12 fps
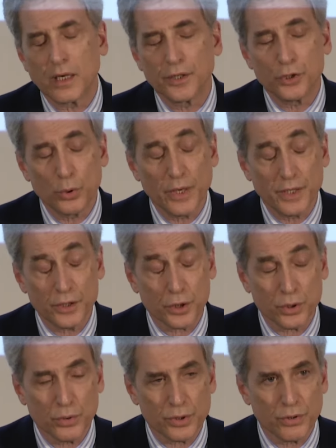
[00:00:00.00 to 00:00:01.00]
on U N
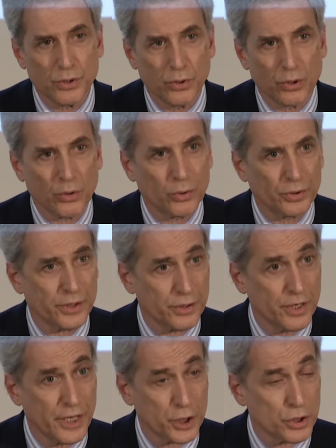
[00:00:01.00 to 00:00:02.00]
issues in New York called the
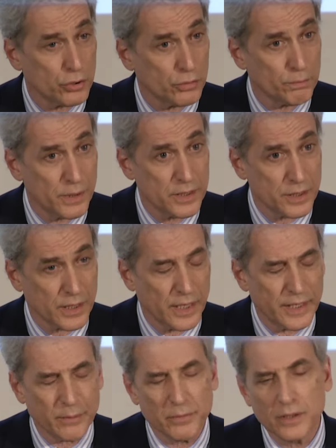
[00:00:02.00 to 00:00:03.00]
International Peace
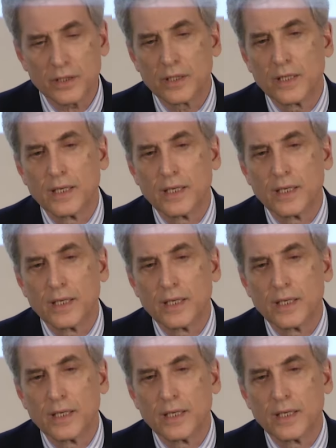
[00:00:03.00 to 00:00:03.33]
Academy.